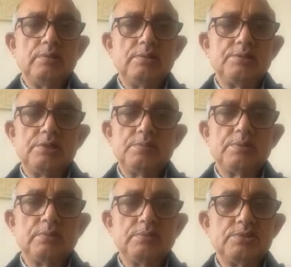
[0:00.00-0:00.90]
treatment
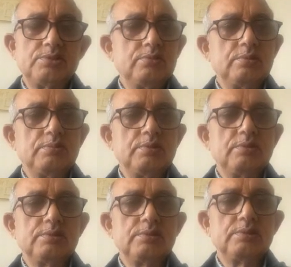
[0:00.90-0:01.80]
of the story,
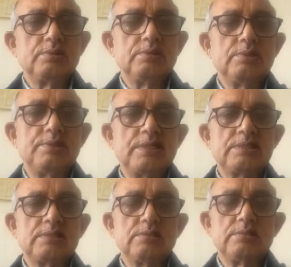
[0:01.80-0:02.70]
because the
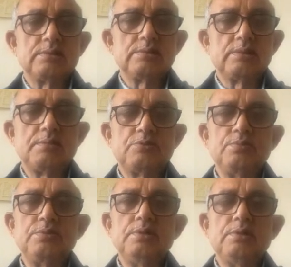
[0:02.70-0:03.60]
dress have to
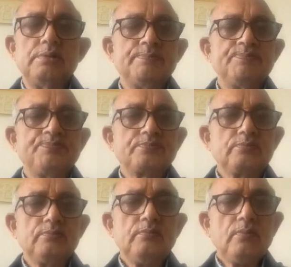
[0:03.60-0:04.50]
be
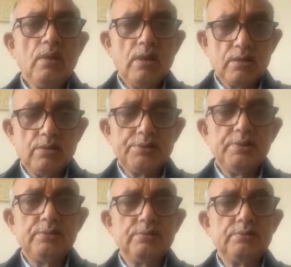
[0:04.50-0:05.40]

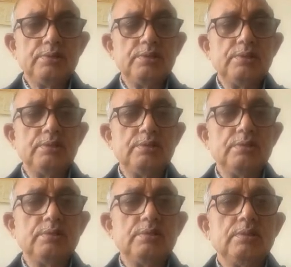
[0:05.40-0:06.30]
according to the
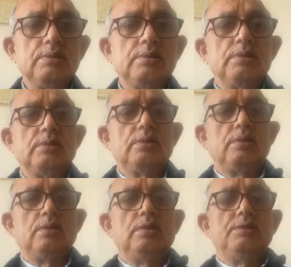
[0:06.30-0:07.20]

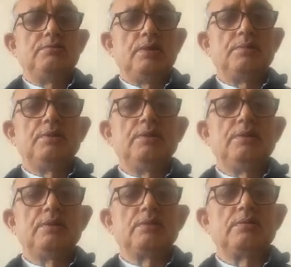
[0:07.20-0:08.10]

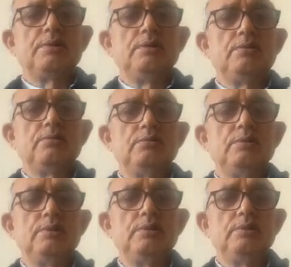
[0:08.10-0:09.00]
environment according to
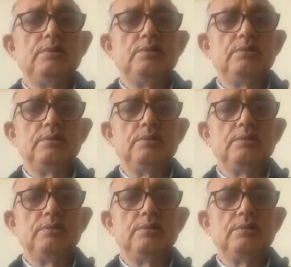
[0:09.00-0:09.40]
the